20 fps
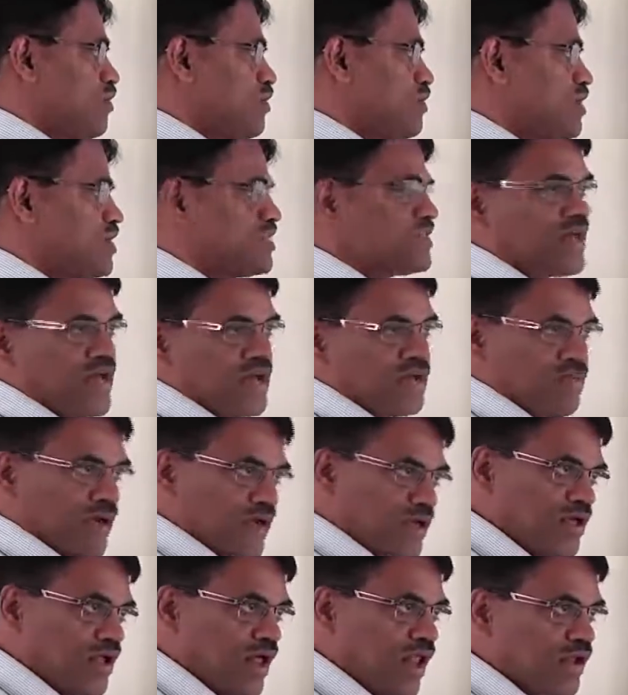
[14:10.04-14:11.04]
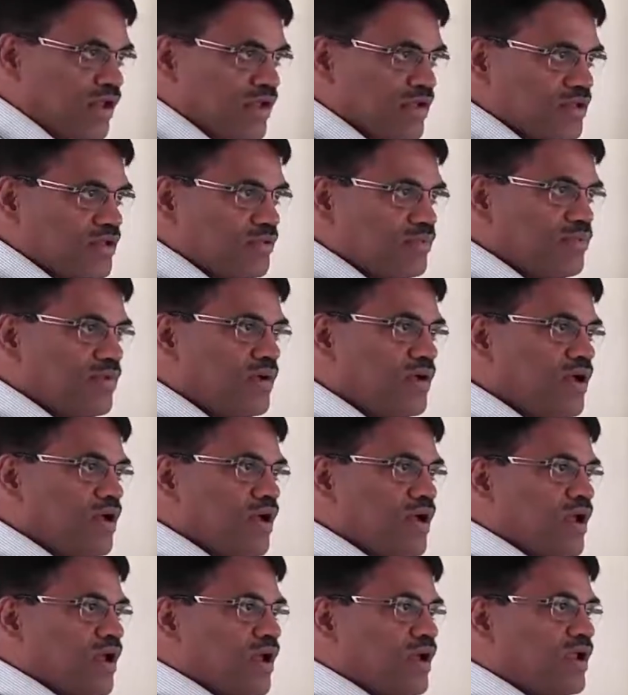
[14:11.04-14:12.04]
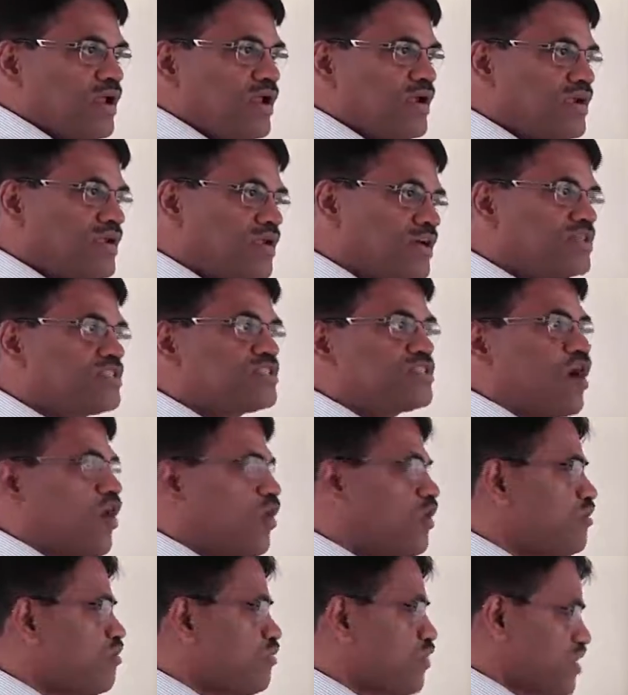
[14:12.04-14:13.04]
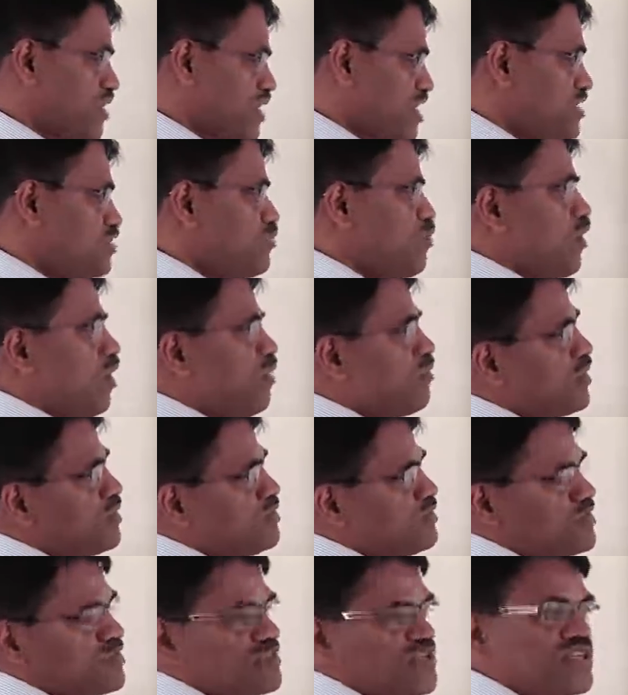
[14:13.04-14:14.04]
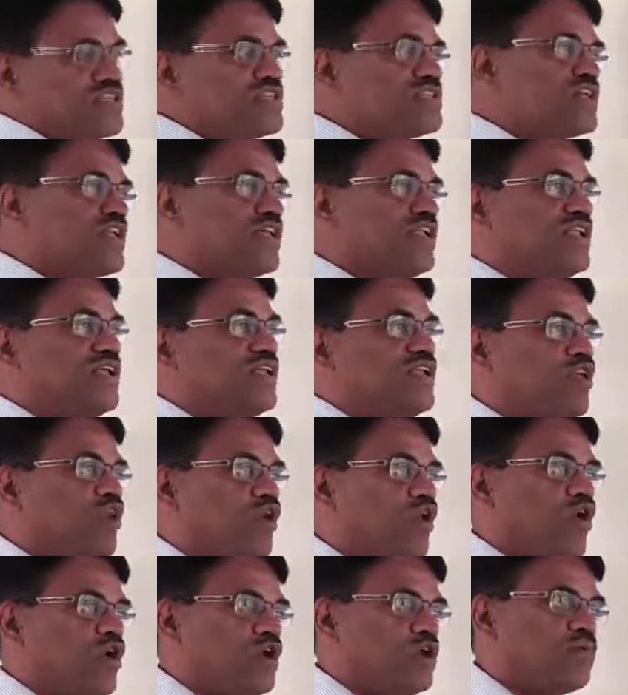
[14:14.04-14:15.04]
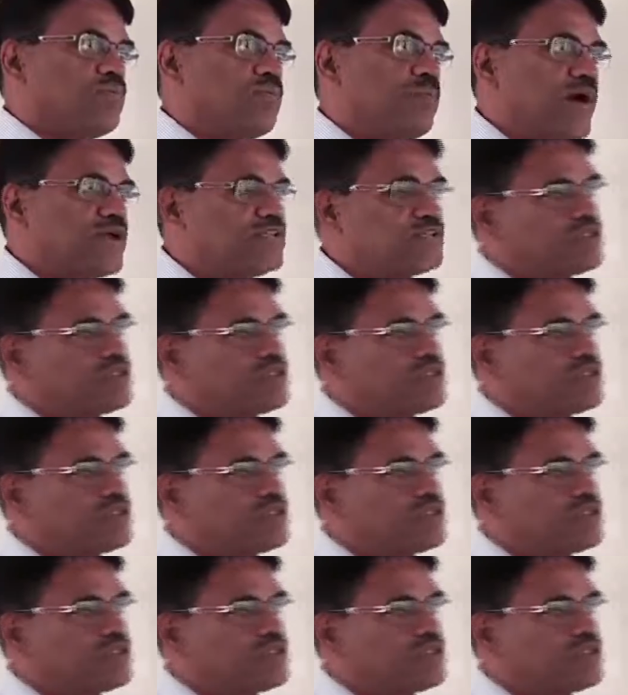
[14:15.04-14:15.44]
Is there a better algorithm? And it turns out for these problems, there is really not much